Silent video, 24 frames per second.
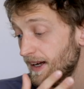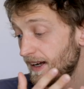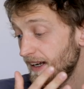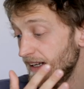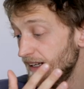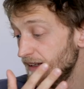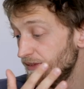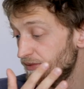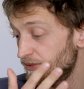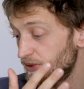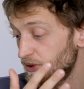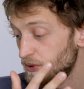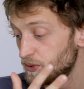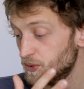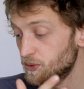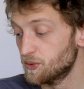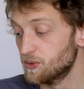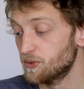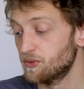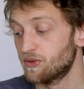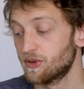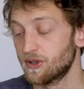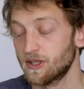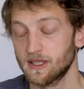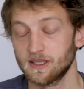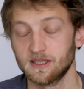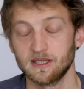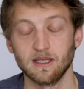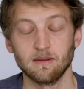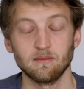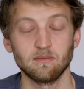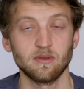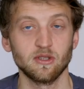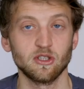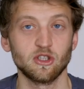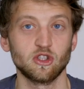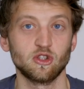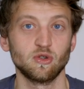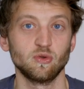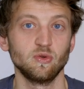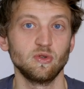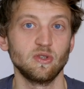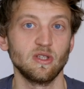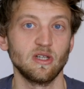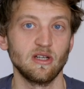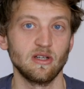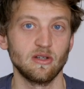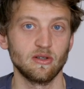If you, for example,
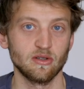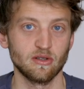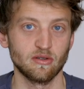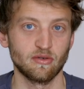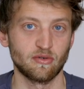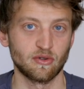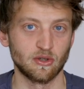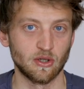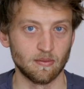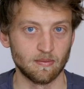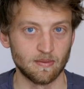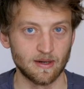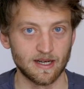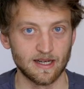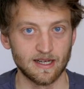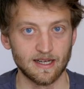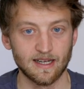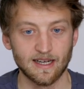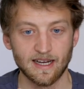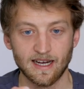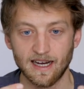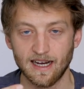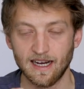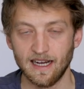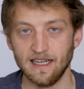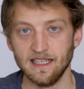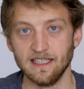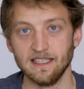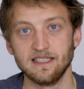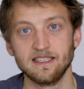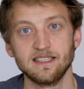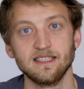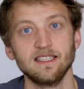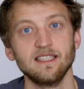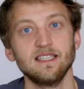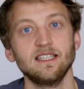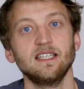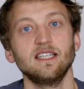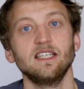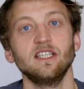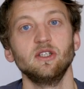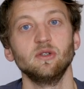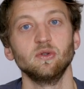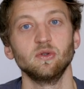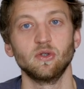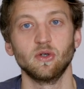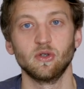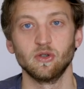shoot a lot from a height,
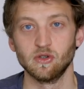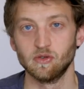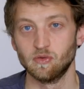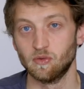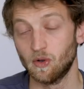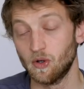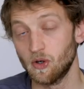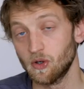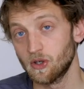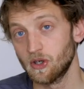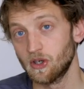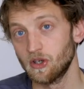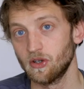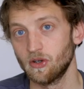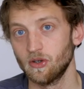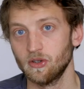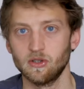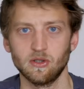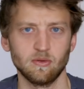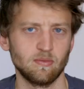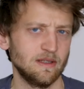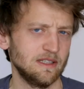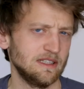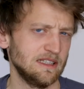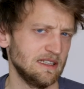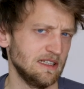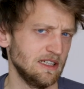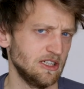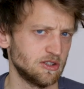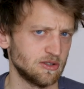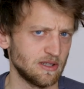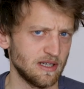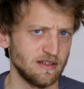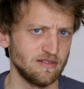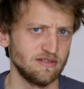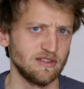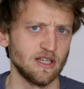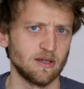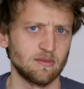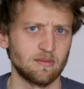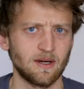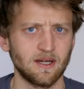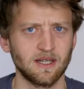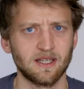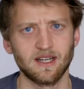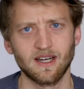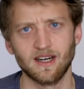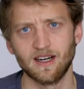you don't walk a lot, you basically drive there
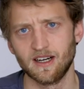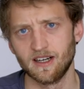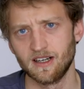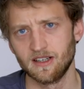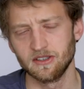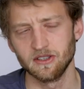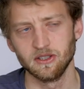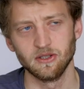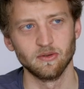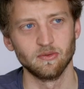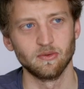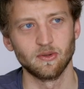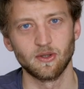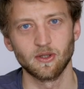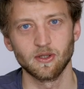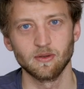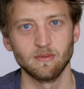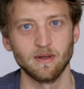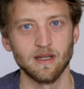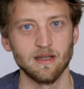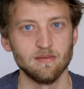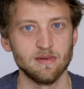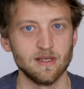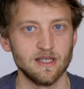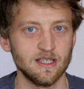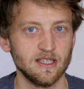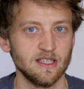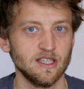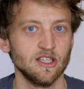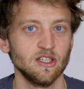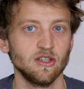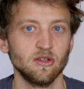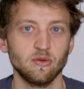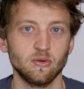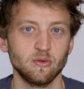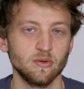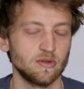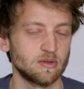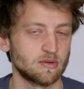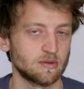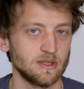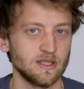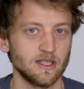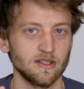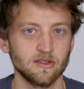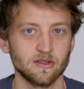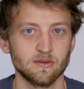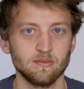by car, you walk maybe
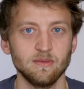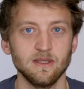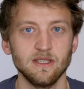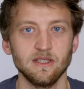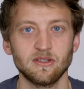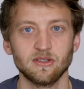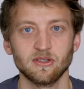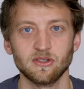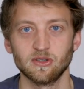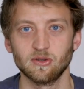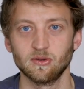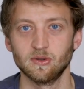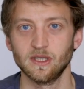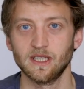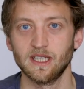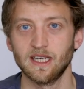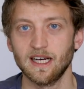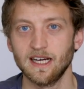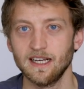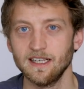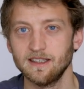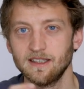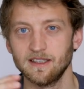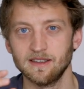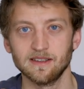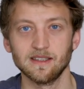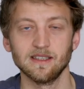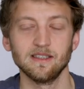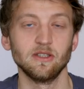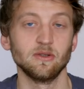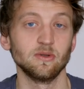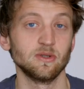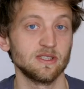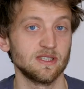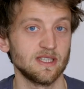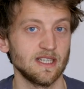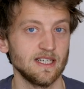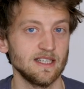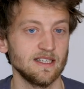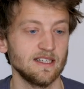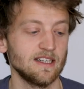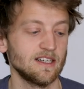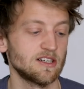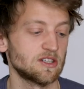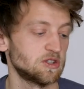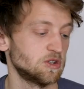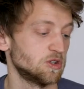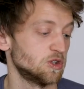200-300 meters to the height and then you stay
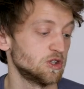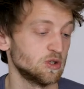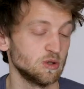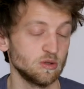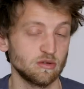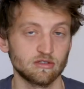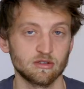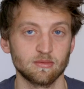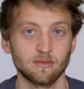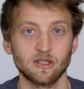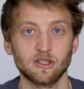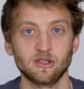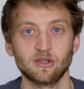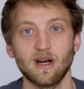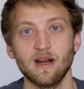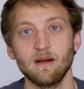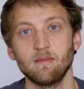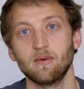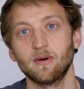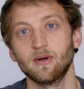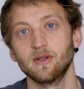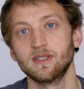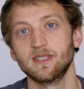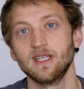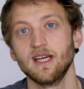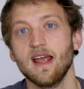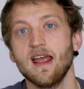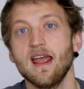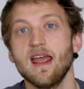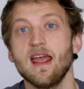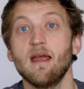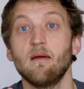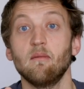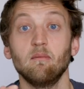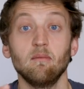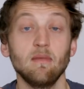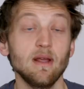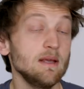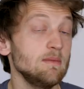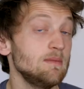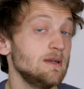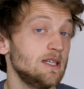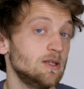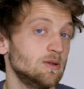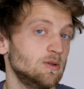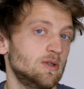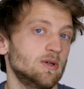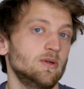there, you shoot from a tripod,
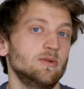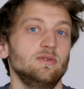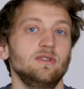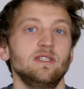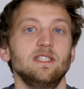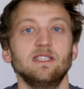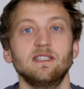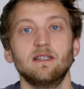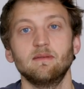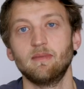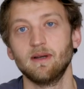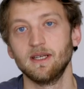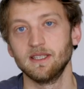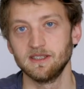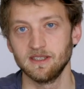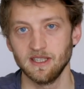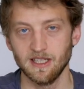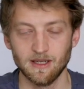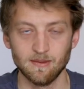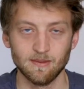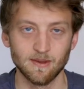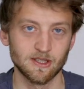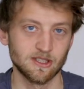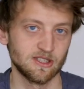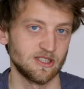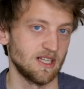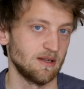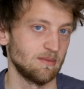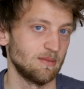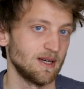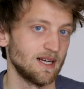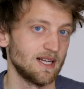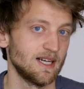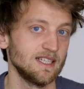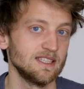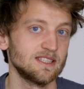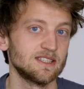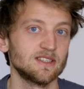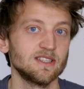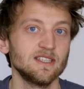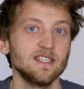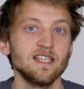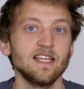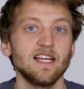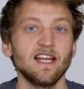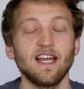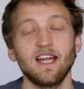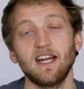maybe you don't need the best image stabilizer
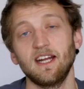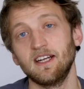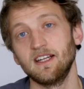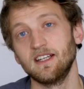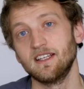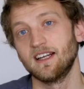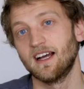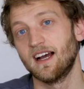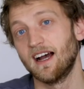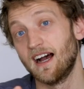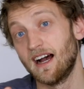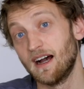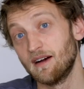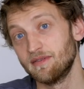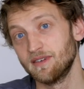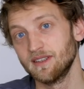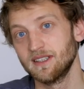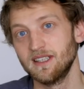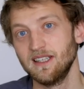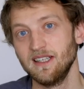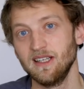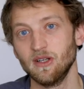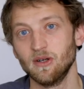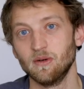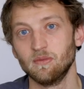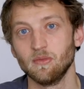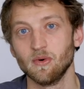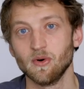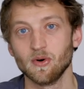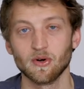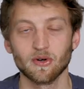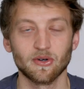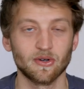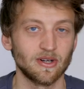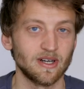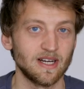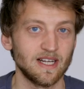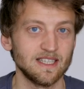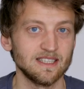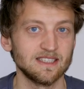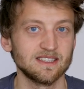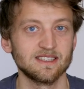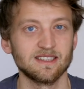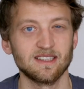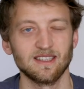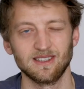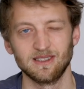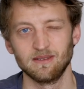and half a kilo more or
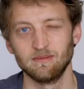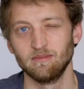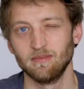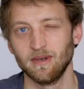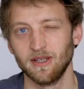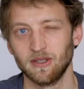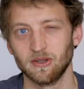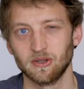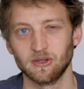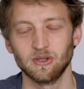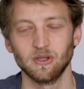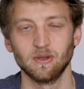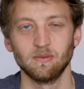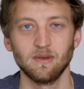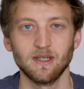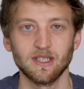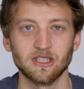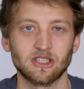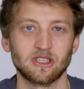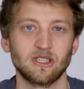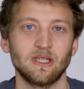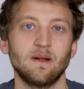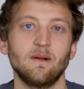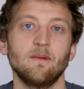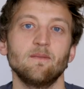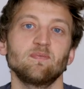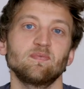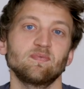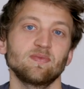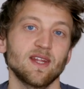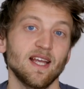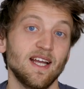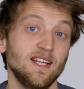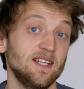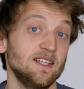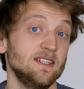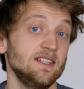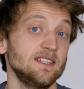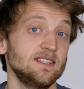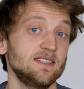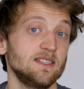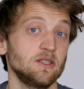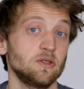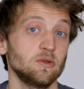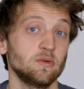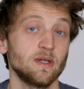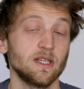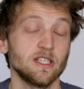less doesn't matter so much. And in these
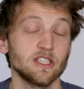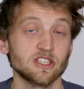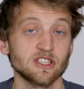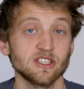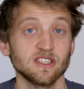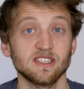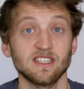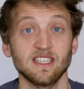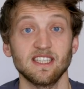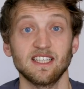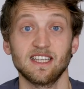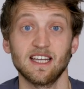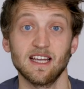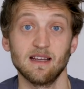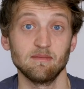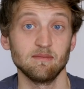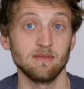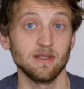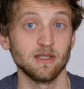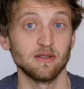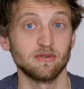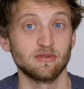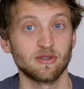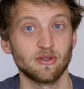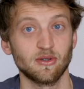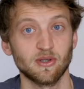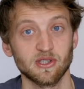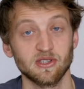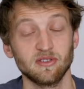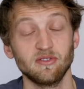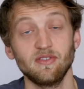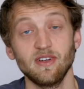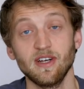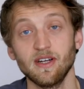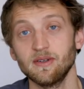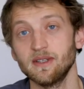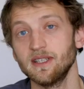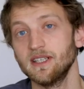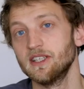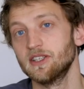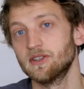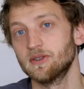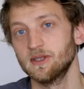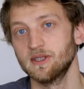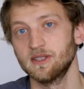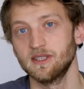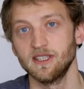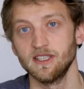situations, it can be, of course, very
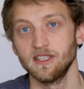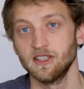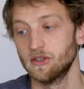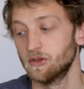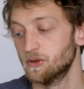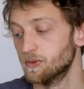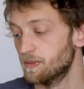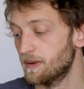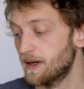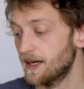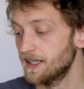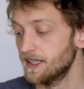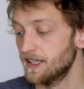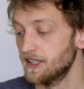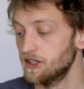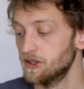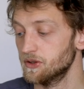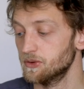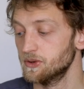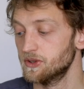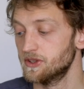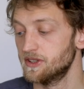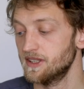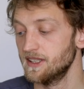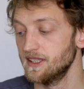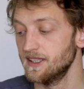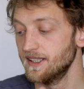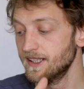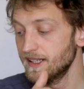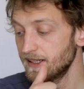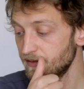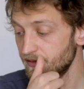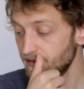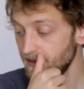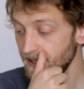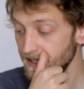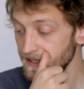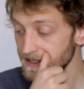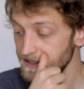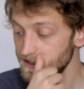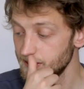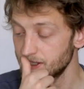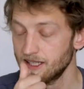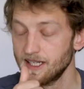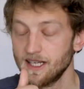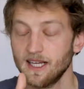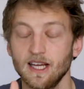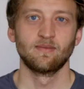interesting to buy a used EF
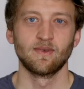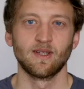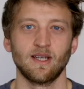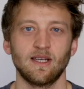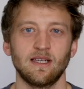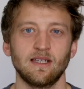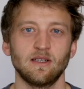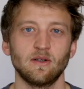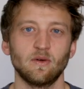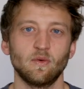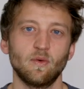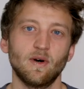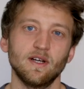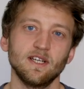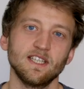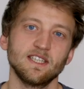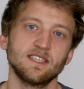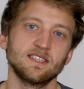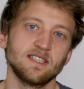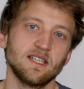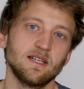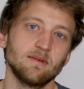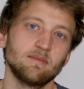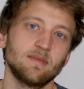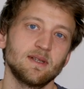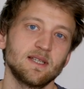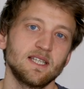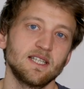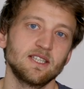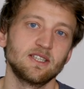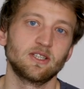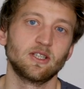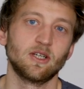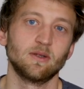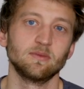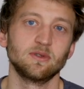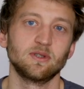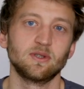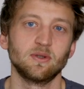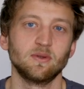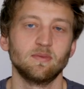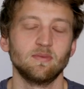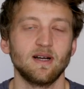lens. One example that comes to